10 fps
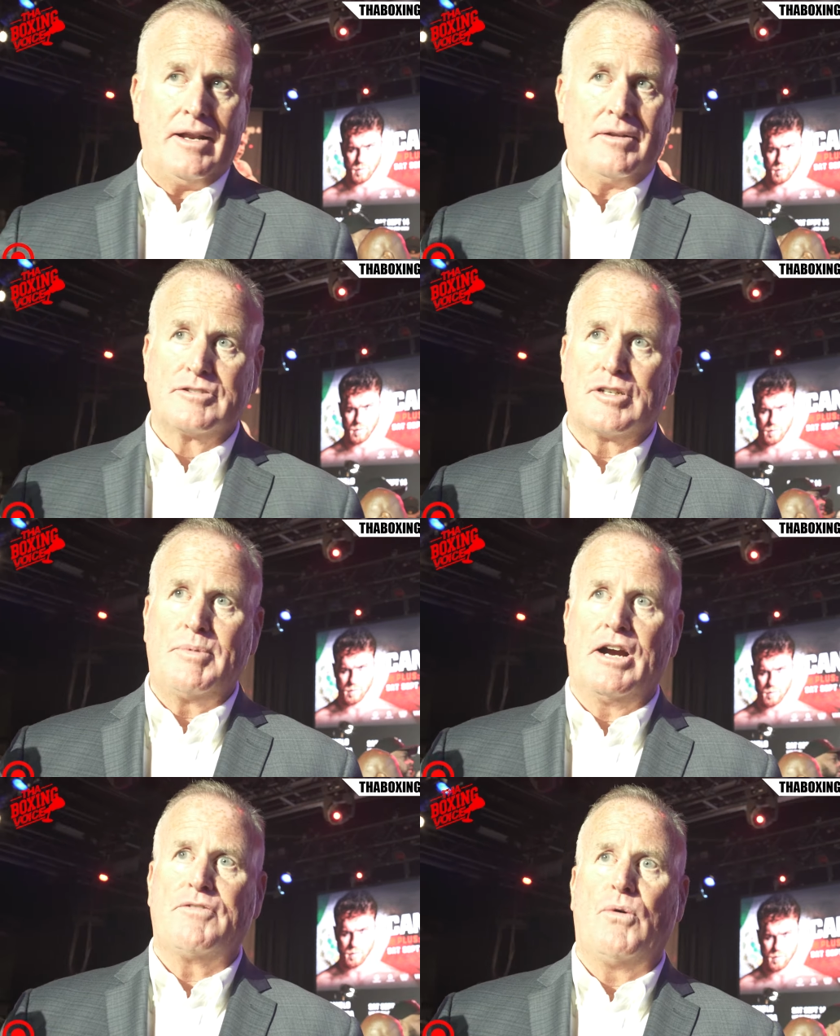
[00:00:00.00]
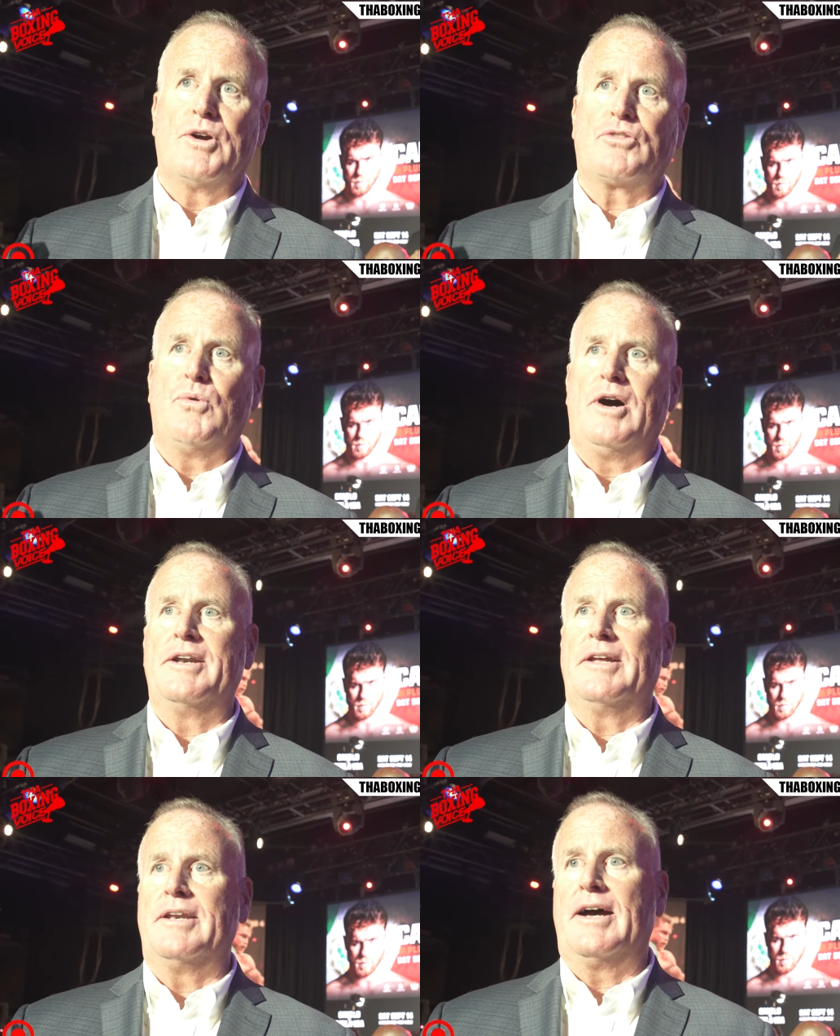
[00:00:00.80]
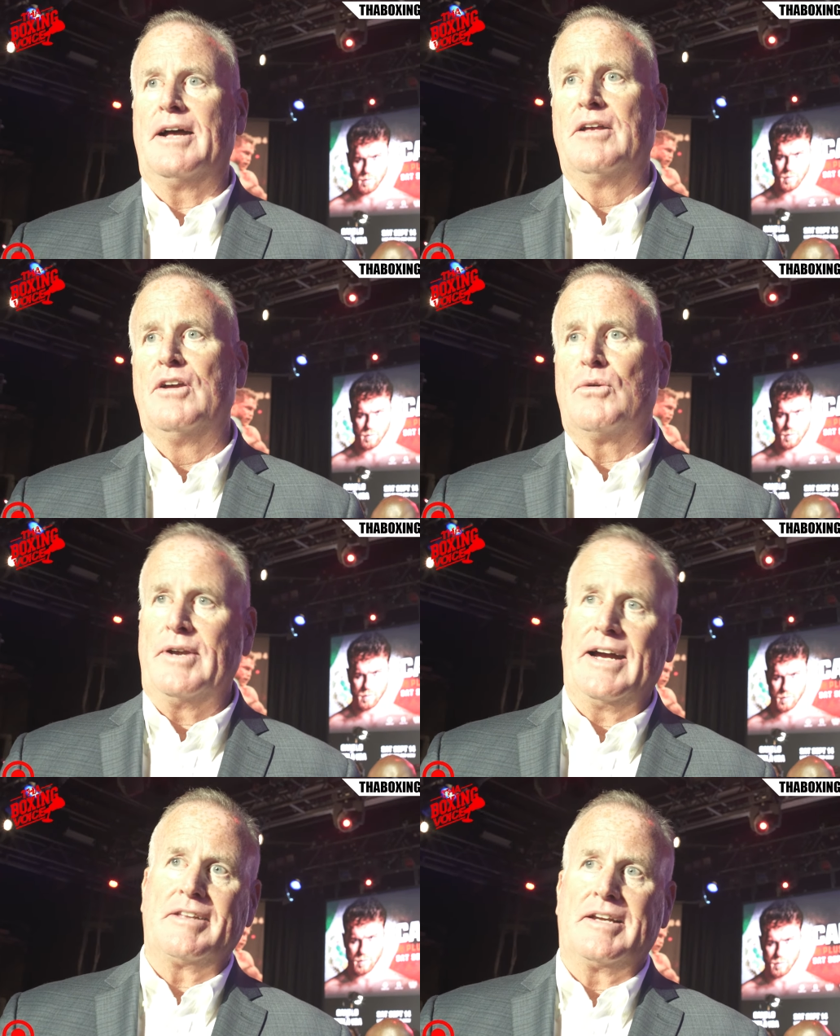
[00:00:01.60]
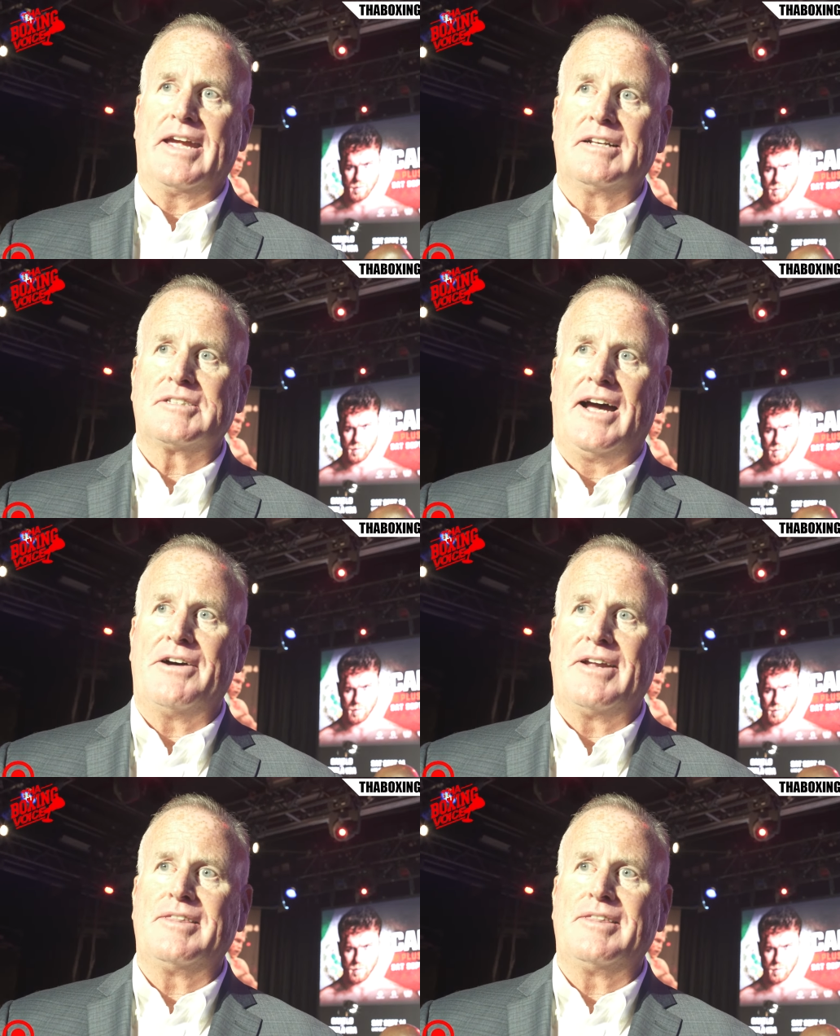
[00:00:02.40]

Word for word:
Speaker 1: you know, this will be our fourth one. And uh, we got the kinks out.